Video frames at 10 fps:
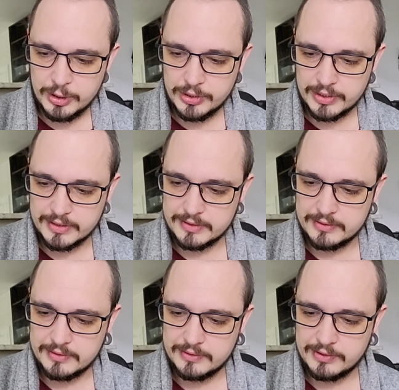
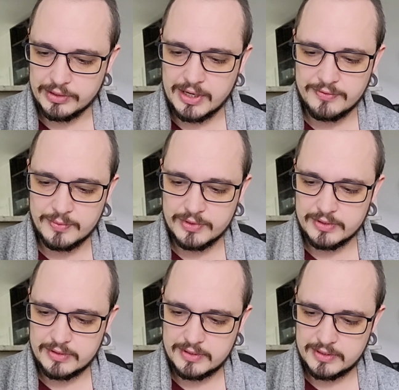the
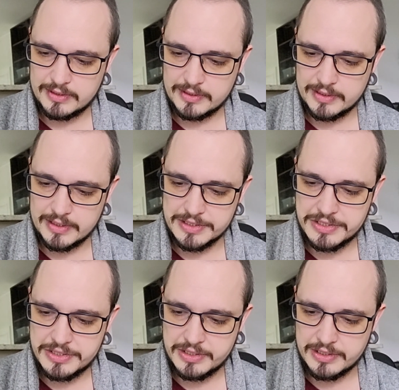government
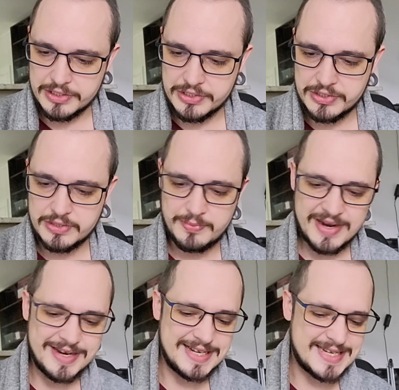is
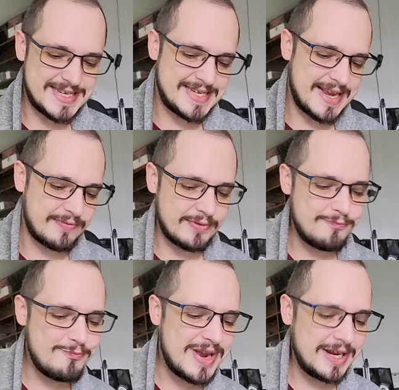spending £7
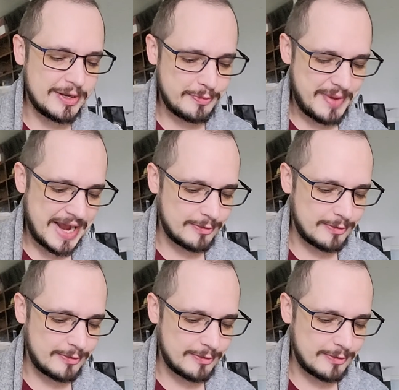million